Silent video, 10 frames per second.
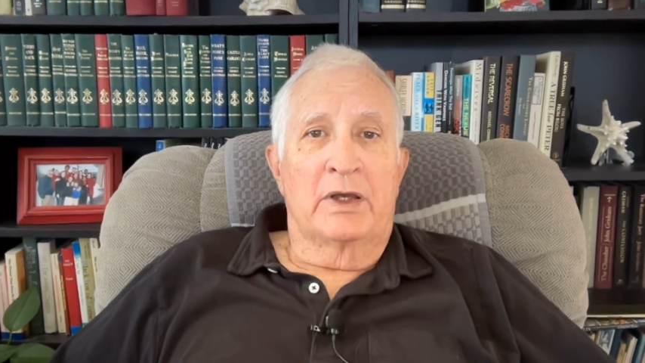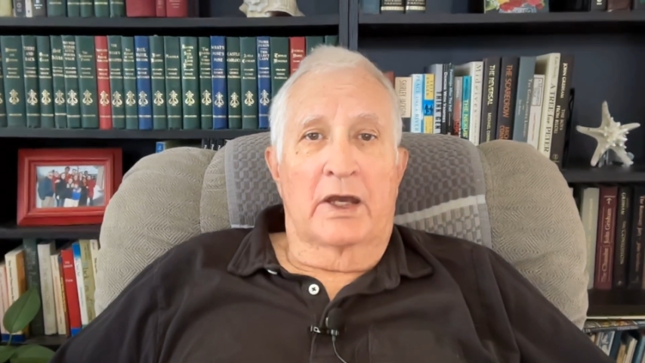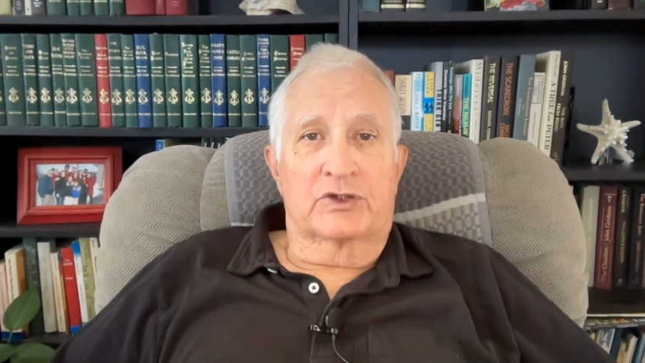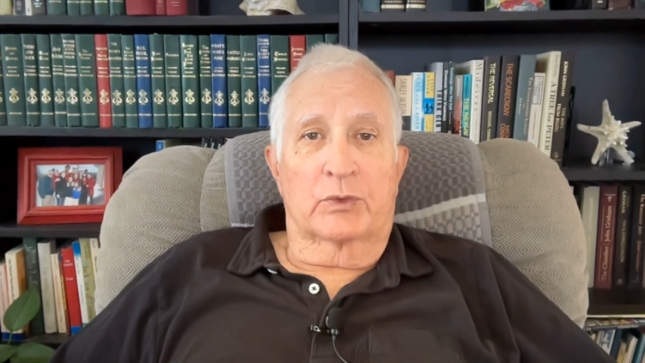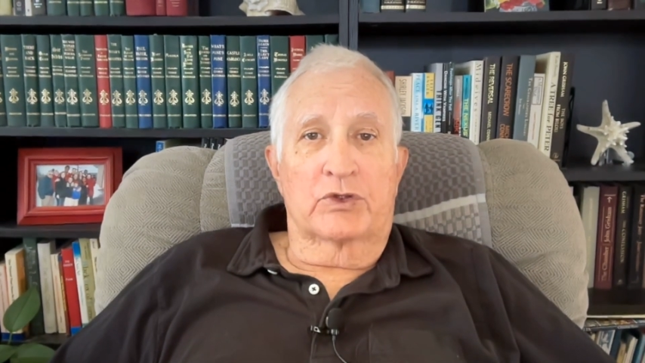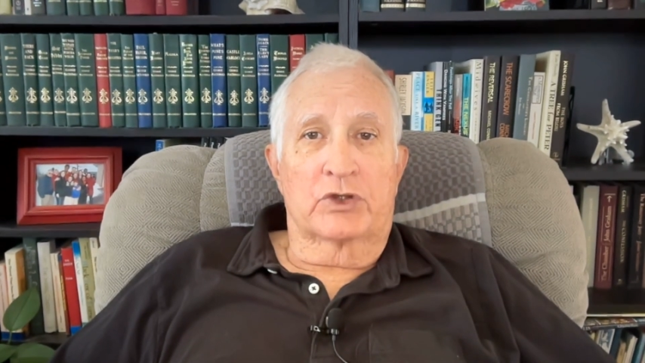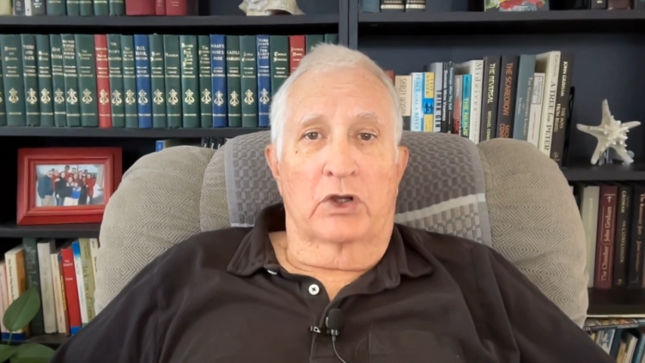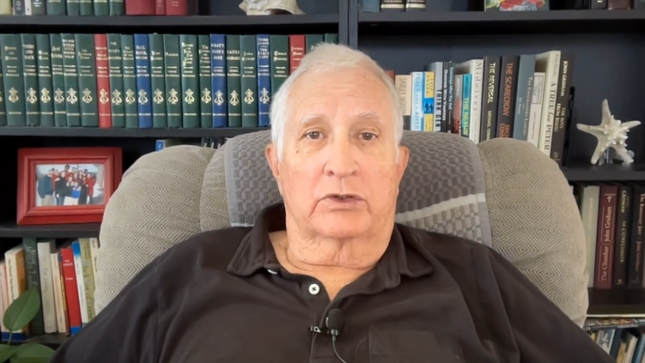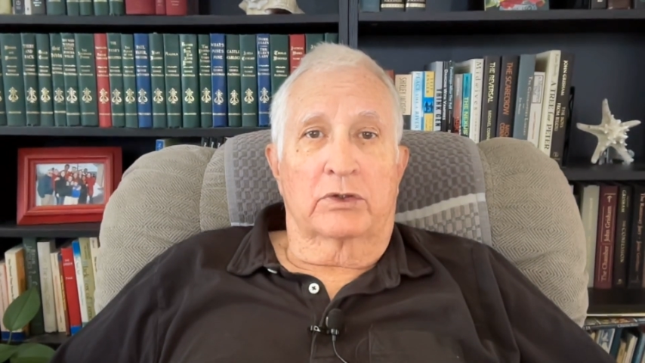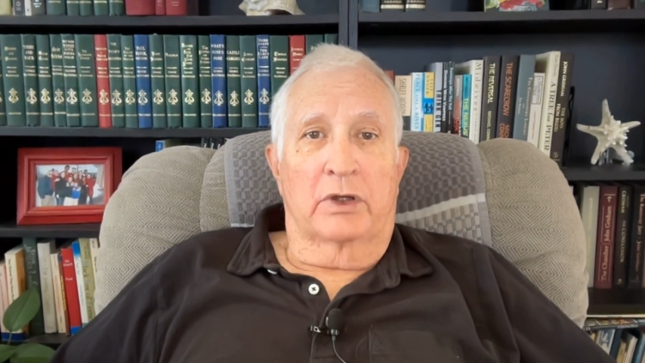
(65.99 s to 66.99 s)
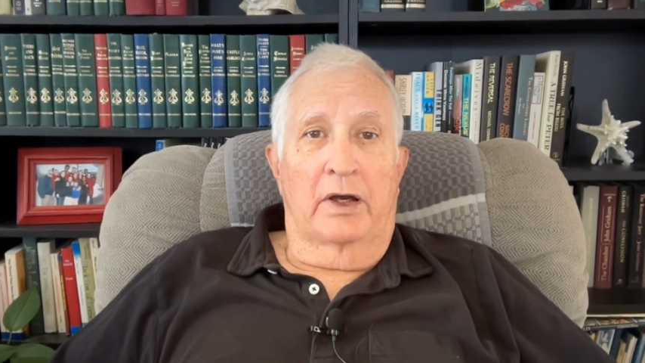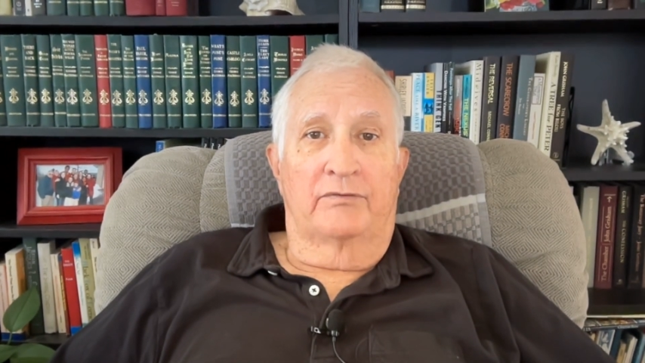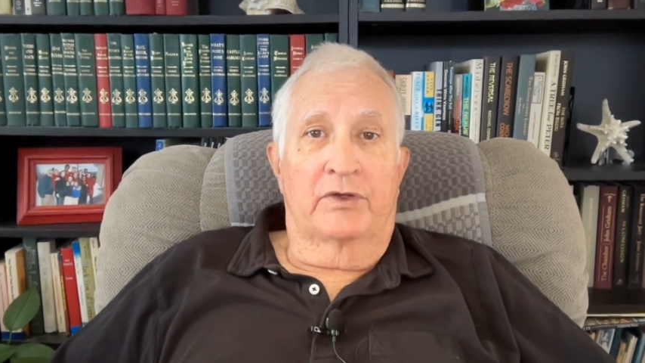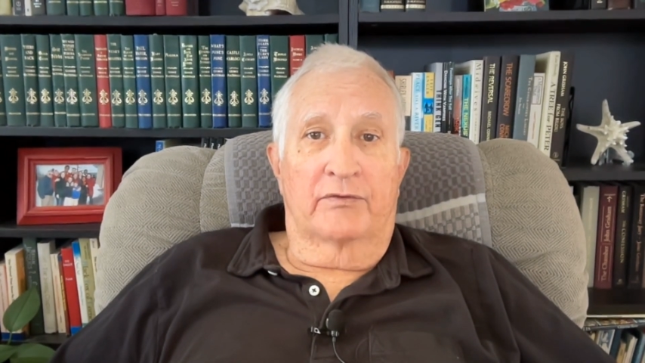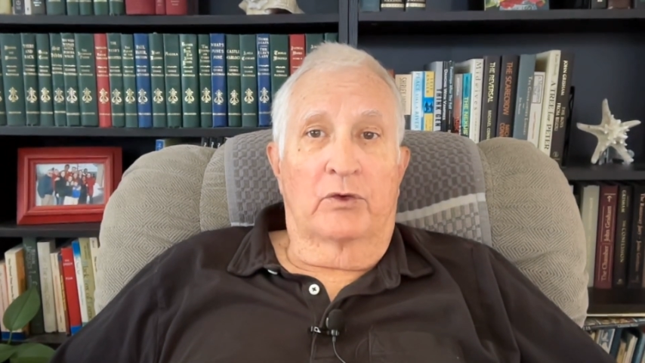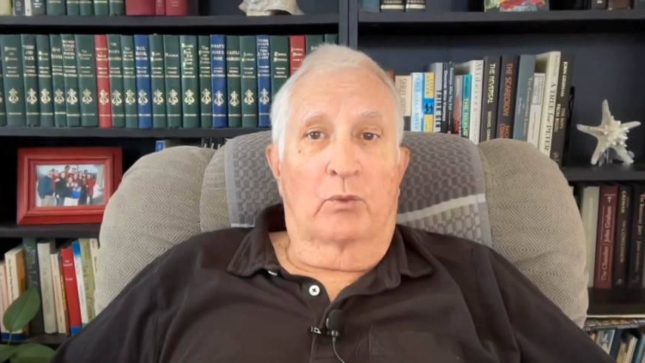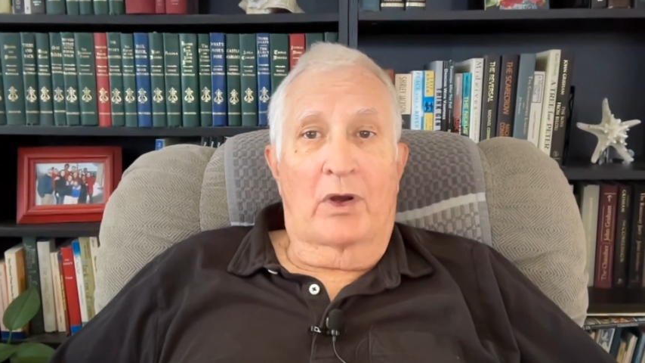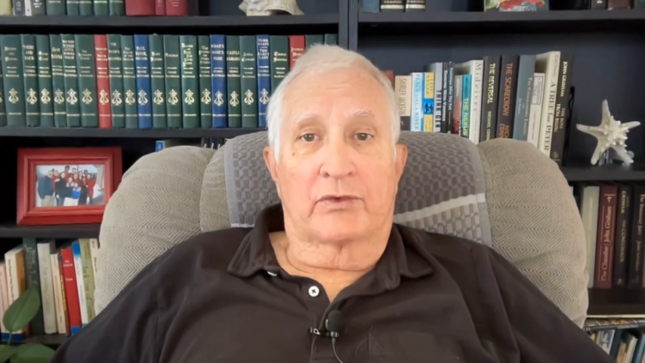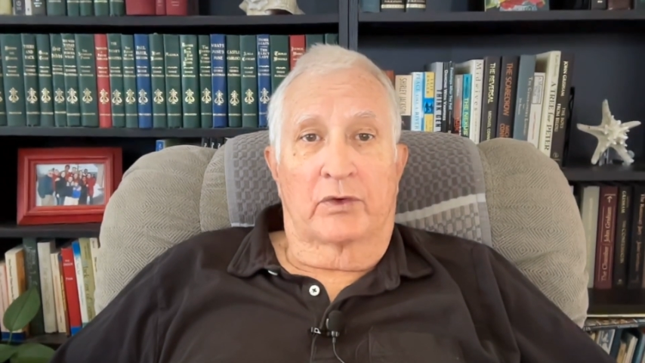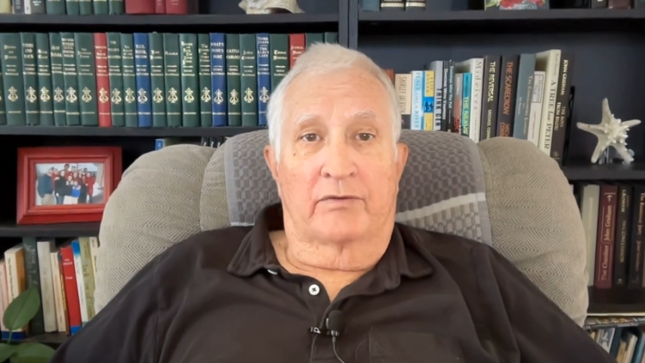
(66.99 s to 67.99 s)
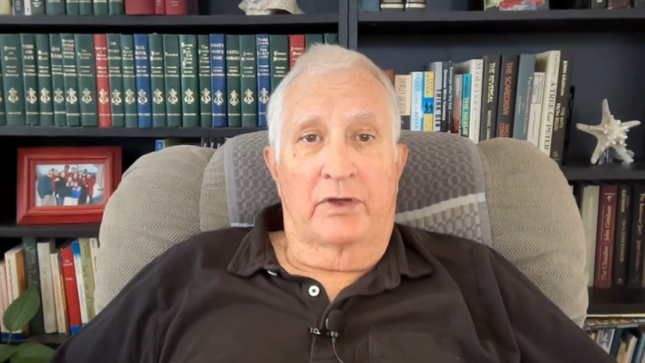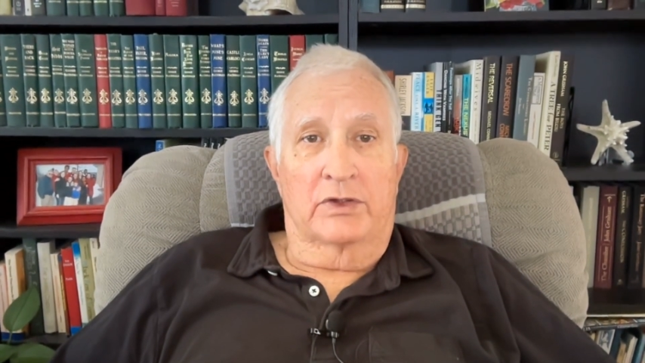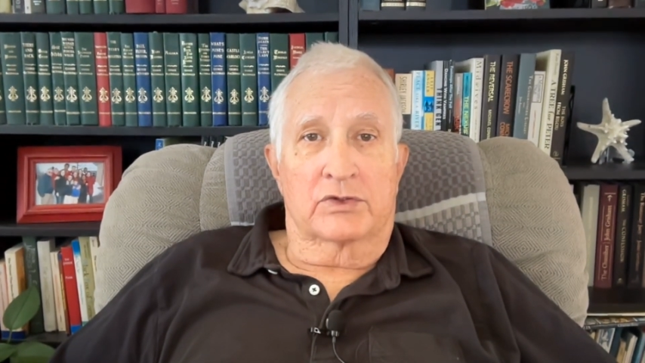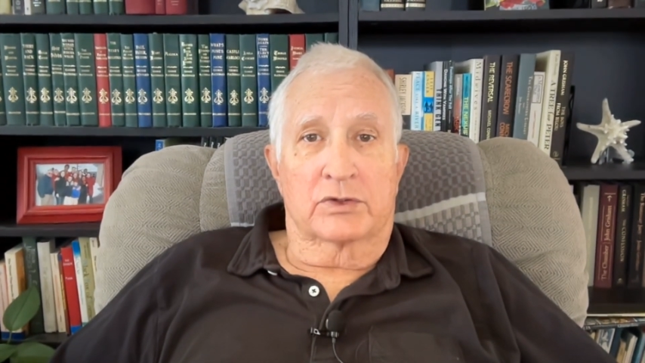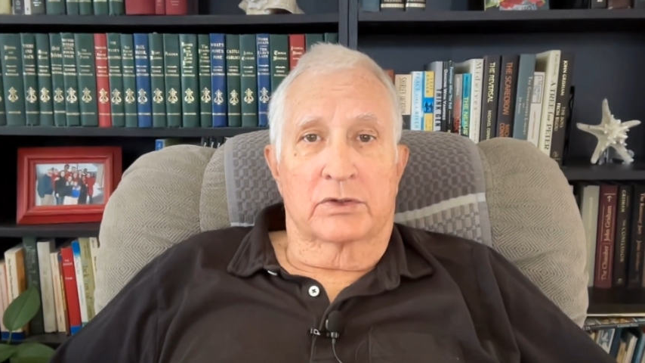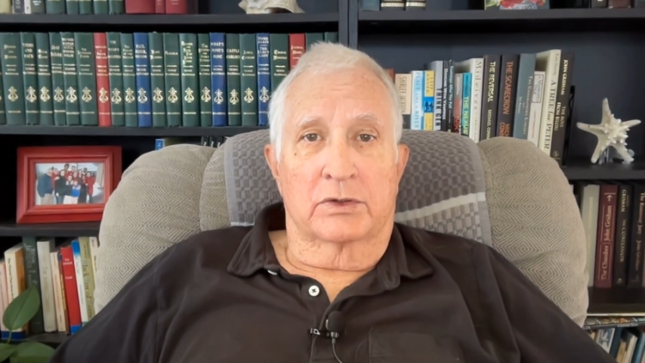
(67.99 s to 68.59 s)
as a result of different weather events.